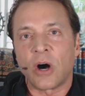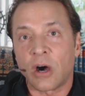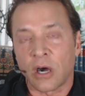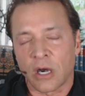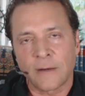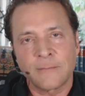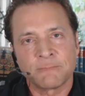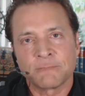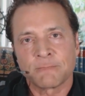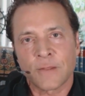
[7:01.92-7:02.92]
to are,
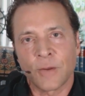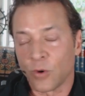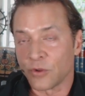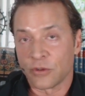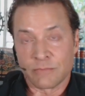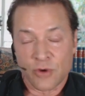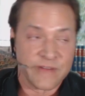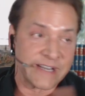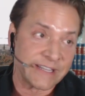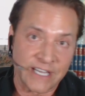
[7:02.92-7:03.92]
or they're
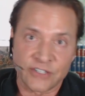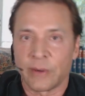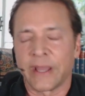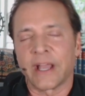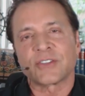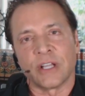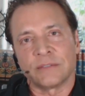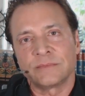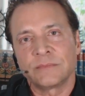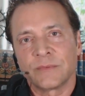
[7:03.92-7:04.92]
moving in that
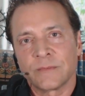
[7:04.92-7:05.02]
direction.